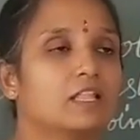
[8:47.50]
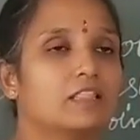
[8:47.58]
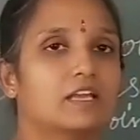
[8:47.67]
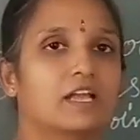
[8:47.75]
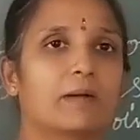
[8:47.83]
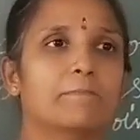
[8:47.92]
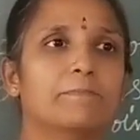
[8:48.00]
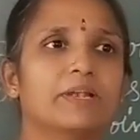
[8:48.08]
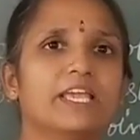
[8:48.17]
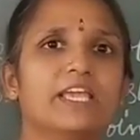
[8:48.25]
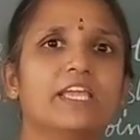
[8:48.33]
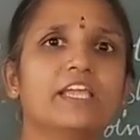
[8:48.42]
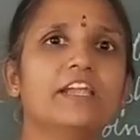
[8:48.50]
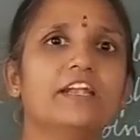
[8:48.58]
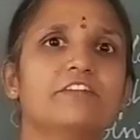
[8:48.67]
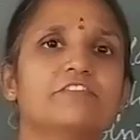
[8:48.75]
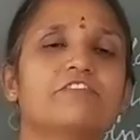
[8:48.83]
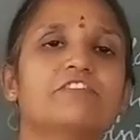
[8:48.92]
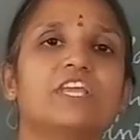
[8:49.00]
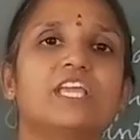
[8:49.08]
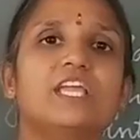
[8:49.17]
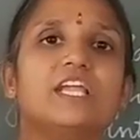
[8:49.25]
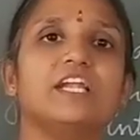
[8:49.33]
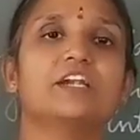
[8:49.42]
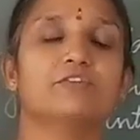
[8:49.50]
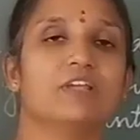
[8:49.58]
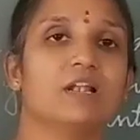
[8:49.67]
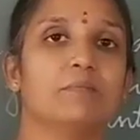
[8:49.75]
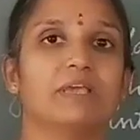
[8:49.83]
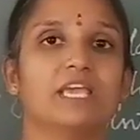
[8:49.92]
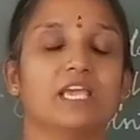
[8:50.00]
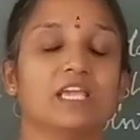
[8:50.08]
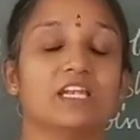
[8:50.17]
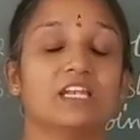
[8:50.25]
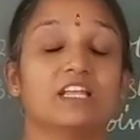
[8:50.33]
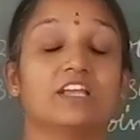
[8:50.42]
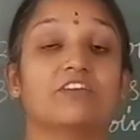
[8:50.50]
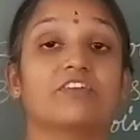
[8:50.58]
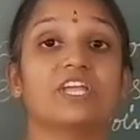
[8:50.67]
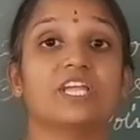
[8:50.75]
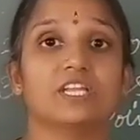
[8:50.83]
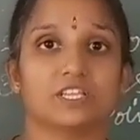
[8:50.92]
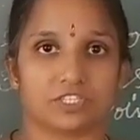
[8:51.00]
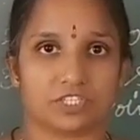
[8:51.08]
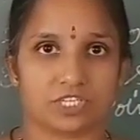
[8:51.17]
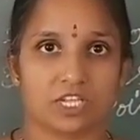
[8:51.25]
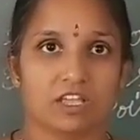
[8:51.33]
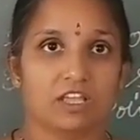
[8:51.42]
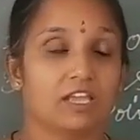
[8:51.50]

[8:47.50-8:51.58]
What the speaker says: the complete field will be in greenish.